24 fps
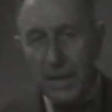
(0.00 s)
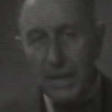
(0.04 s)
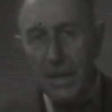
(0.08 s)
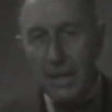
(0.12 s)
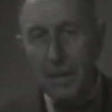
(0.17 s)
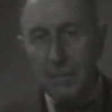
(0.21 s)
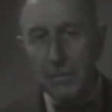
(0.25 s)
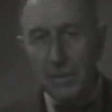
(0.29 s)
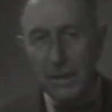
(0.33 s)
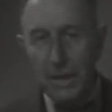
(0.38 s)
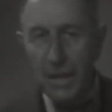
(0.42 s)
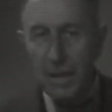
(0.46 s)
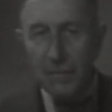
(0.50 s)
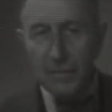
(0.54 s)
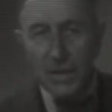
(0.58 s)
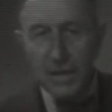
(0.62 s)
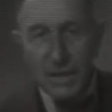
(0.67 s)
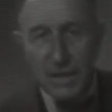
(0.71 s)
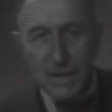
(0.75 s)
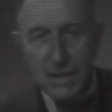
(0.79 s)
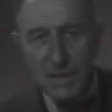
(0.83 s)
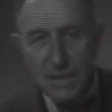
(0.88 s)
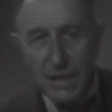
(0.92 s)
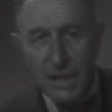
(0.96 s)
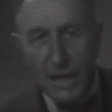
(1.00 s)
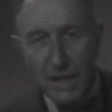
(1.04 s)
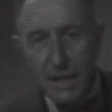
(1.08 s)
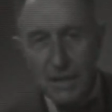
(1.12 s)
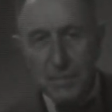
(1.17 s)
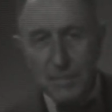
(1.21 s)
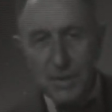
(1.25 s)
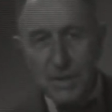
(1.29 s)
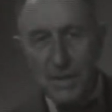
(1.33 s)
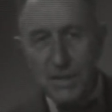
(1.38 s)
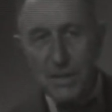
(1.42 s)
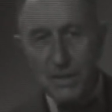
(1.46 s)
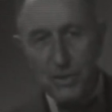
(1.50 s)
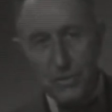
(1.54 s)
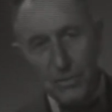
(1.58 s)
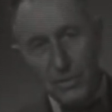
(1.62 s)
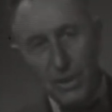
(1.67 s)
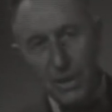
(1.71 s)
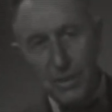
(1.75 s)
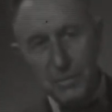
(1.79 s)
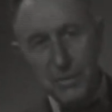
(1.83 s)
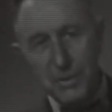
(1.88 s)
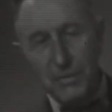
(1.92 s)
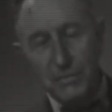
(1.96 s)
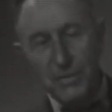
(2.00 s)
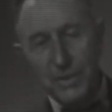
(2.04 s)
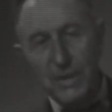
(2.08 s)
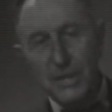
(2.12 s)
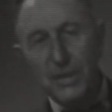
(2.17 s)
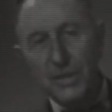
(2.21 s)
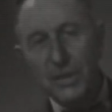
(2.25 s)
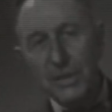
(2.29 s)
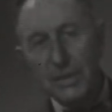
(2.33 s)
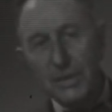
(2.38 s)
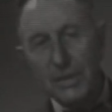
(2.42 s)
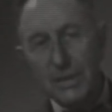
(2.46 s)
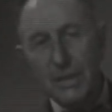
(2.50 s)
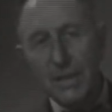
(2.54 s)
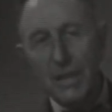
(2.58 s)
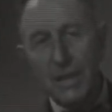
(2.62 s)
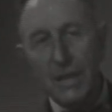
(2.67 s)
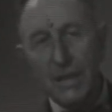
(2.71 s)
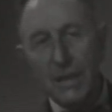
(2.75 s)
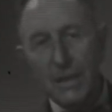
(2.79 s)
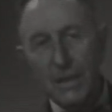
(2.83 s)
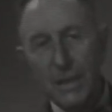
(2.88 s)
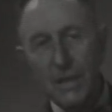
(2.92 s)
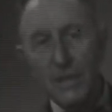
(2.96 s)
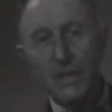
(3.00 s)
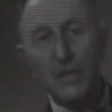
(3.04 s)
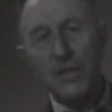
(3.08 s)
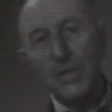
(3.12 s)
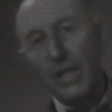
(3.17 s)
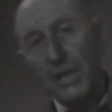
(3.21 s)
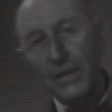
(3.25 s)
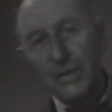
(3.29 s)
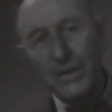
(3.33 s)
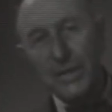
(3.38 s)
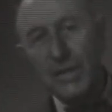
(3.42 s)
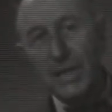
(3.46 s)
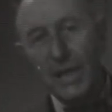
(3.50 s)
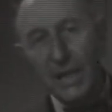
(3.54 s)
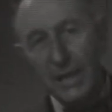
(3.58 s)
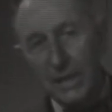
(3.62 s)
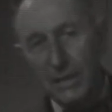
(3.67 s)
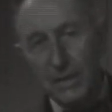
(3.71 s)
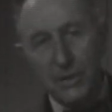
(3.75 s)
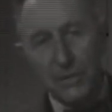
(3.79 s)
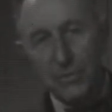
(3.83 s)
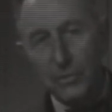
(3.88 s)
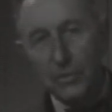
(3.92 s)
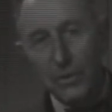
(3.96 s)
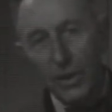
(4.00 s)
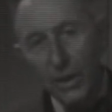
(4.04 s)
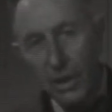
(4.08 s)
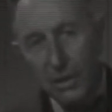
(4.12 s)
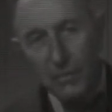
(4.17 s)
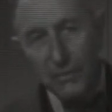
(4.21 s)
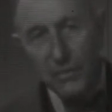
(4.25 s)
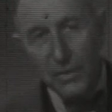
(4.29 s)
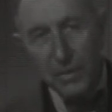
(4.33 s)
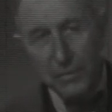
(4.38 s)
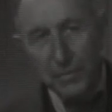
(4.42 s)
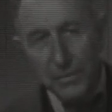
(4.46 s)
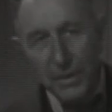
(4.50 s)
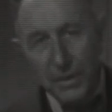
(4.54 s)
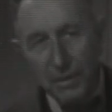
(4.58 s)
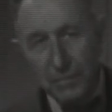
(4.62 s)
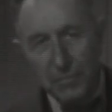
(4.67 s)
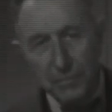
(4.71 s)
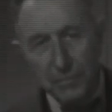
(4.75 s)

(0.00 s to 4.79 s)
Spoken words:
But having described these two observations, there is nothing else to draw from them.